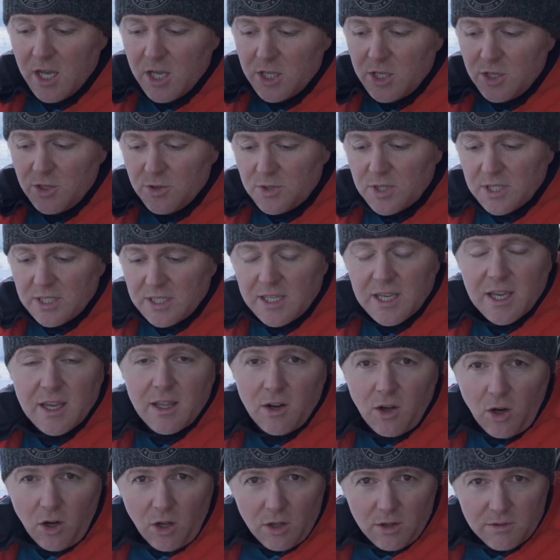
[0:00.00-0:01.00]
you can
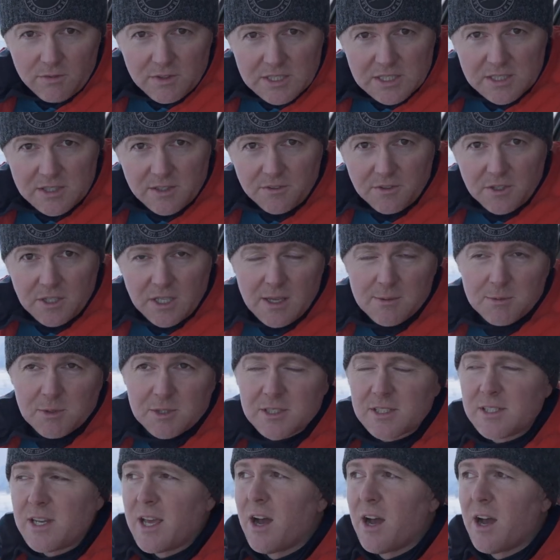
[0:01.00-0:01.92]
get all these different cables.